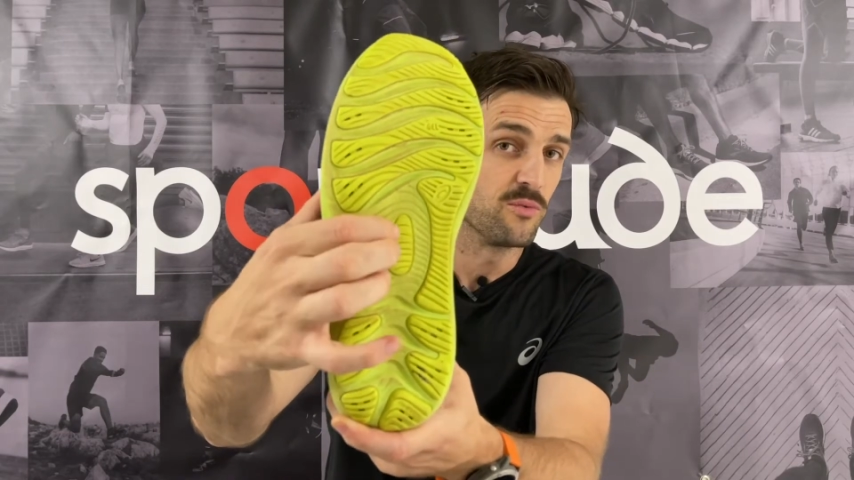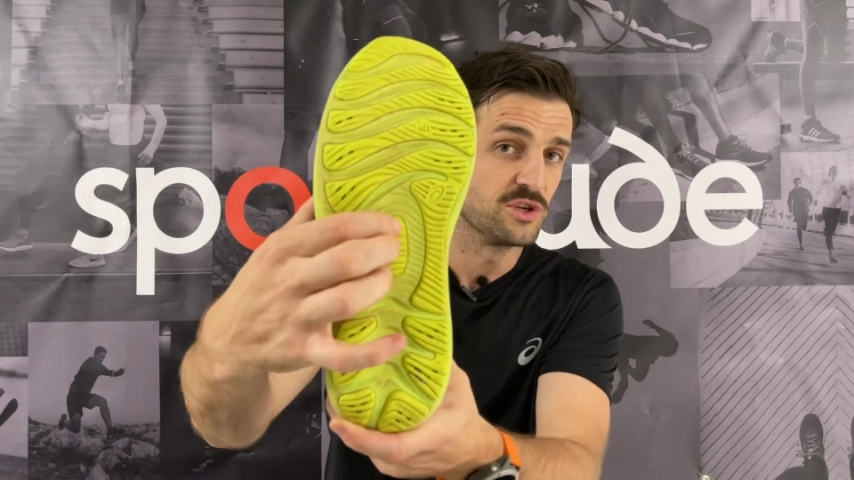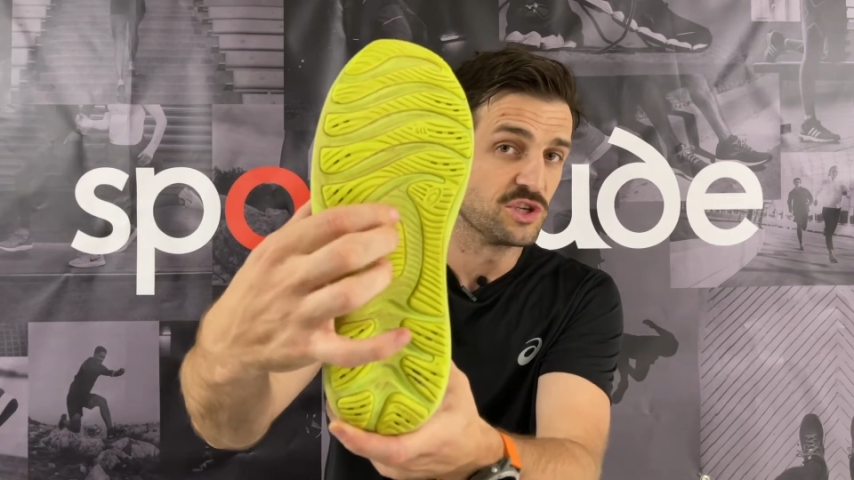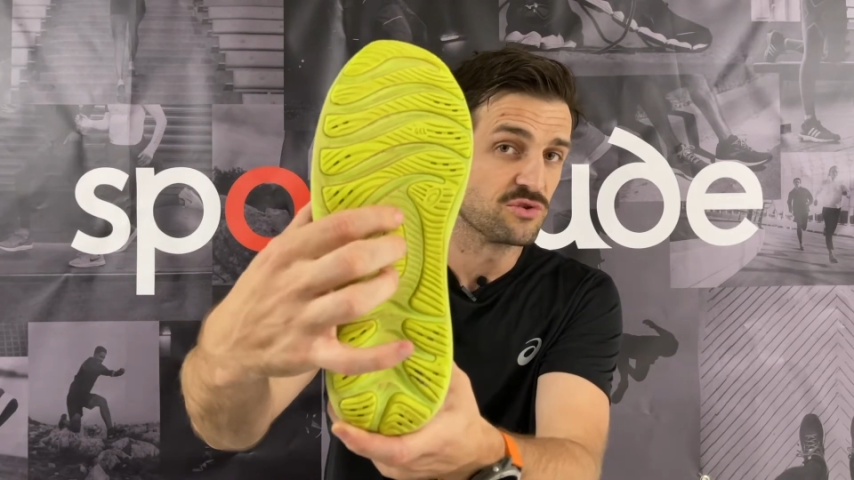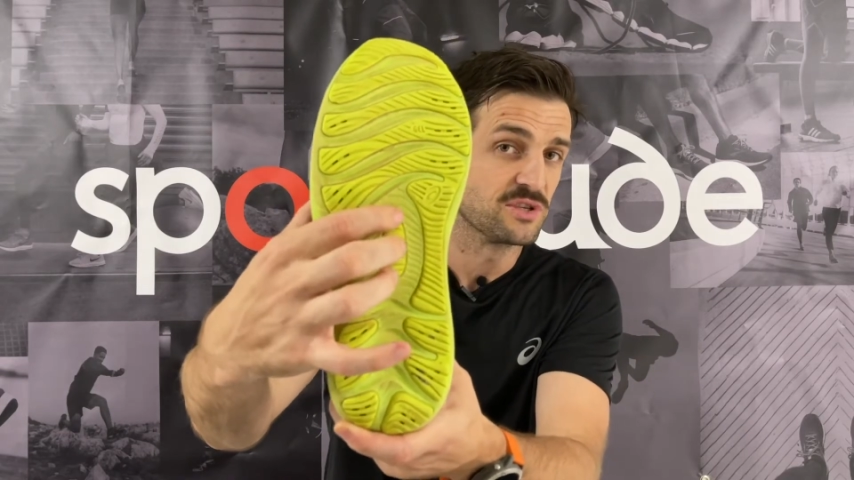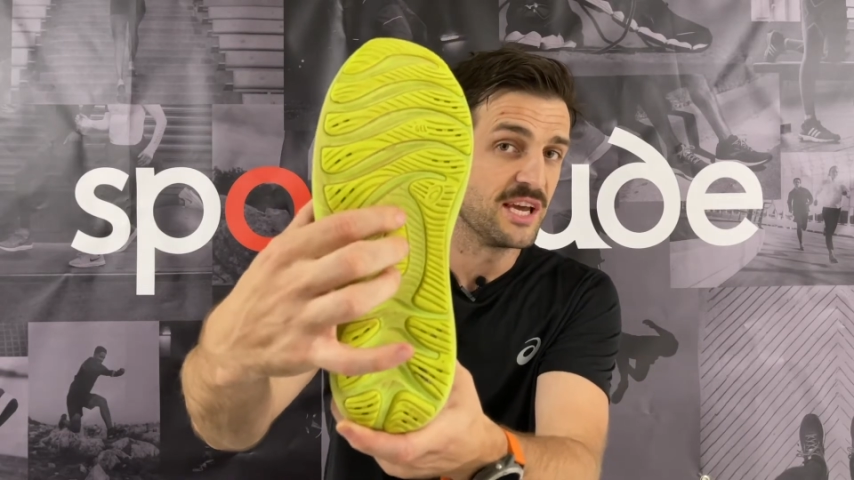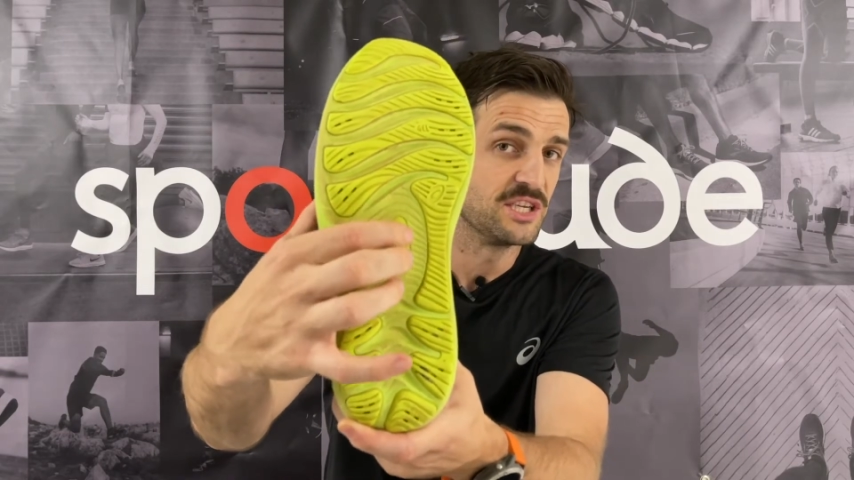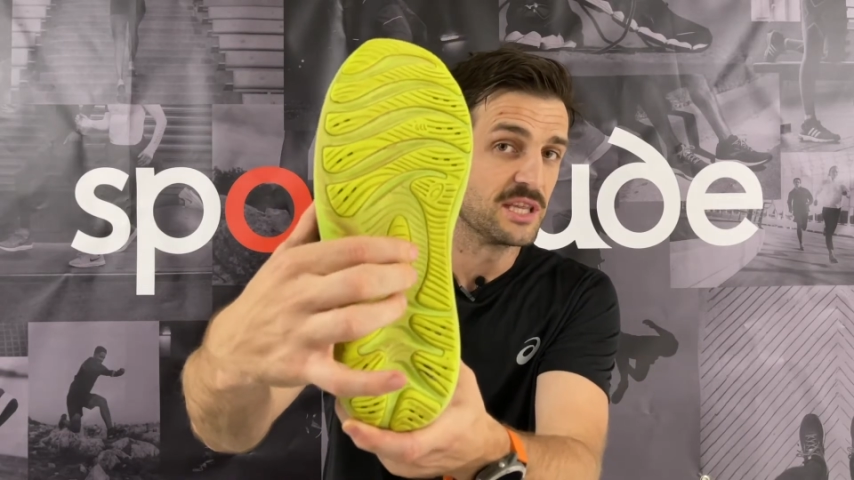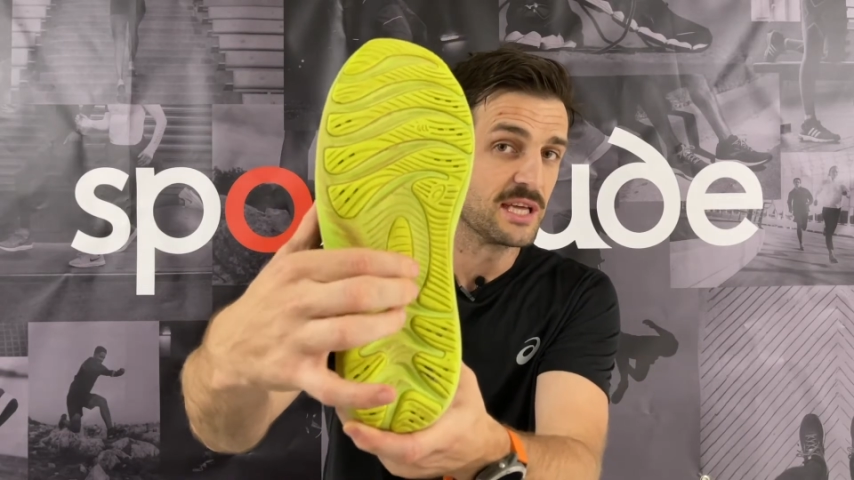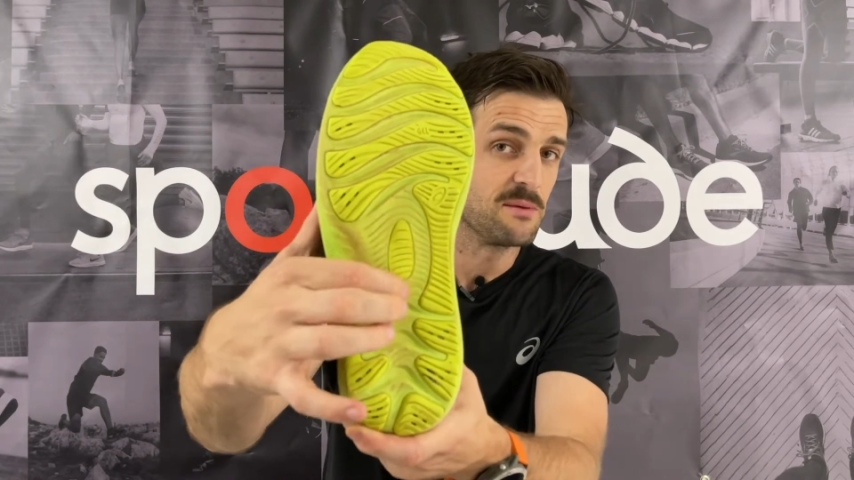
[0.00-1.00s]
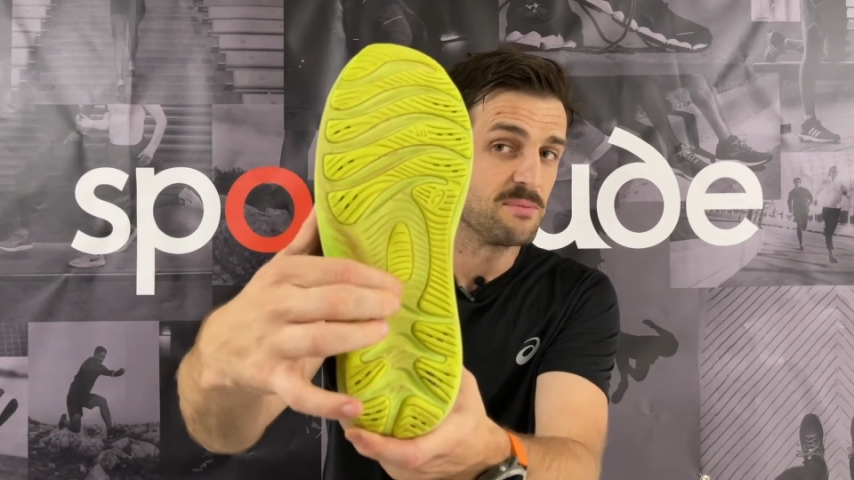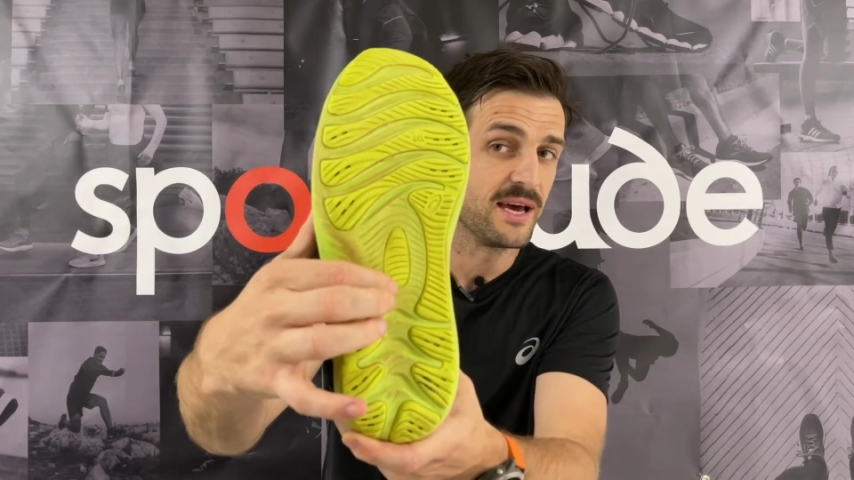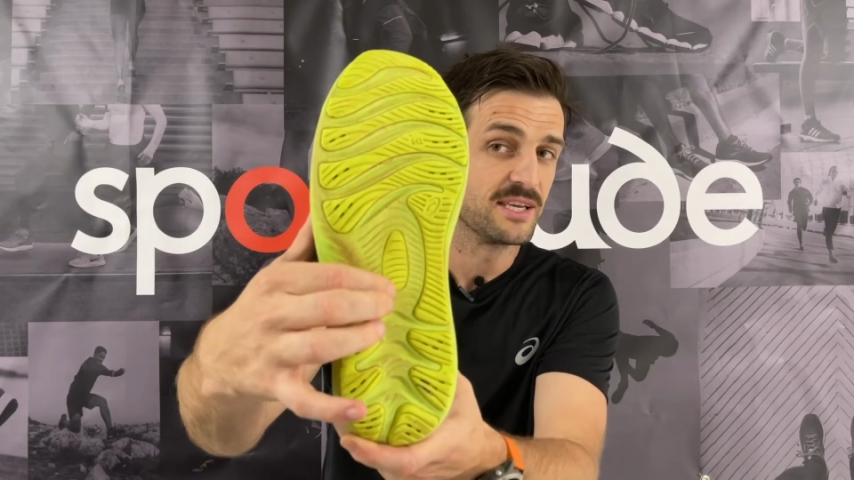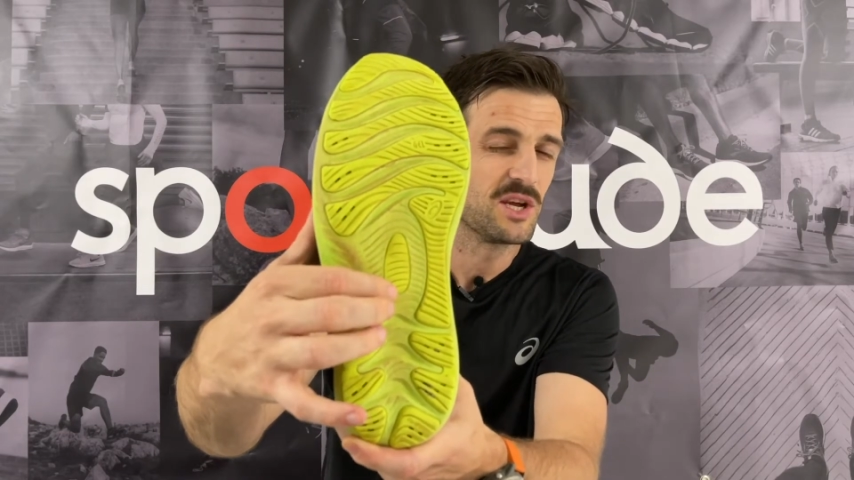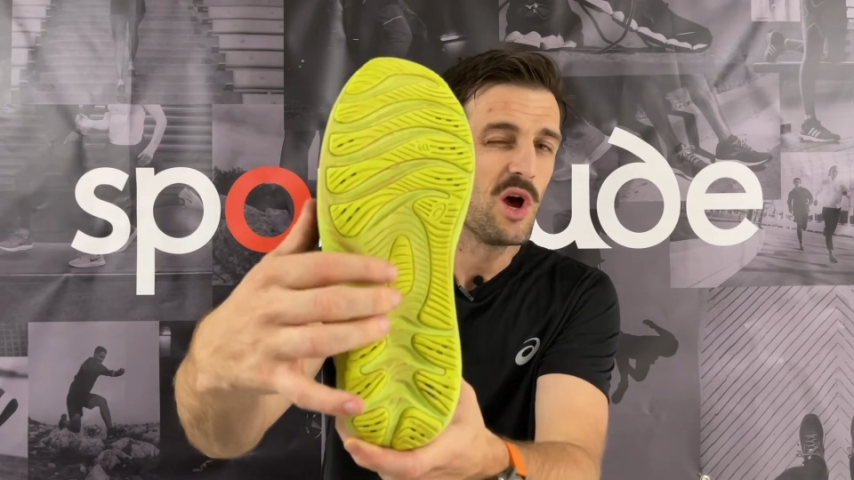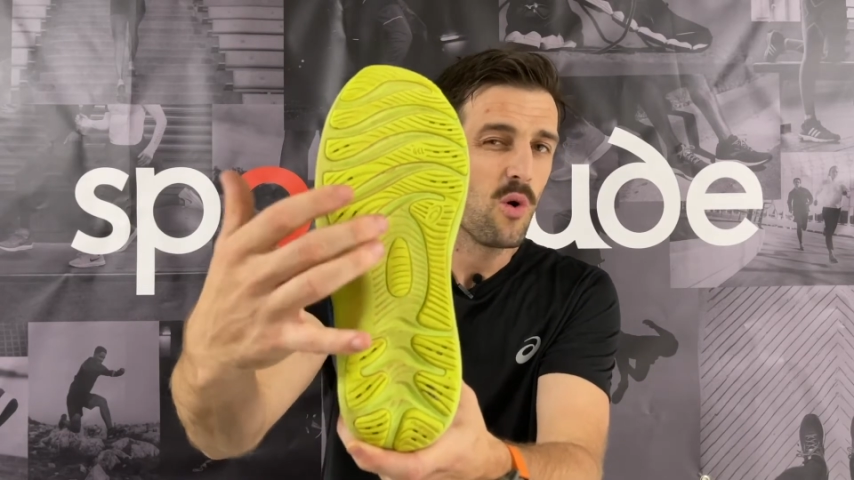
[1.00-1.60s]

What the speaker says: which is strategically placed